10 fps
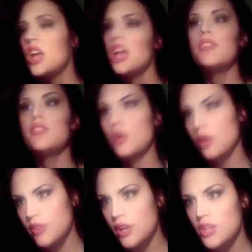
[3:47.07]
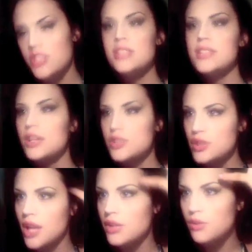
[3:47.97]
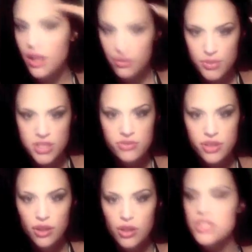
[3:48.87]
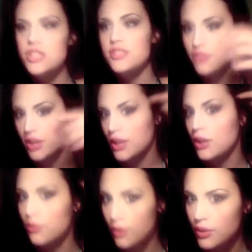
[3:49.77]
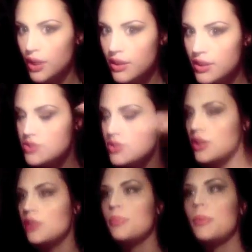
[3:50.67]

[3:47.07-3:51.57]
If you don't have an arch, because naturally I don't have much of an arch, it doesn't fucking grow like this, girl.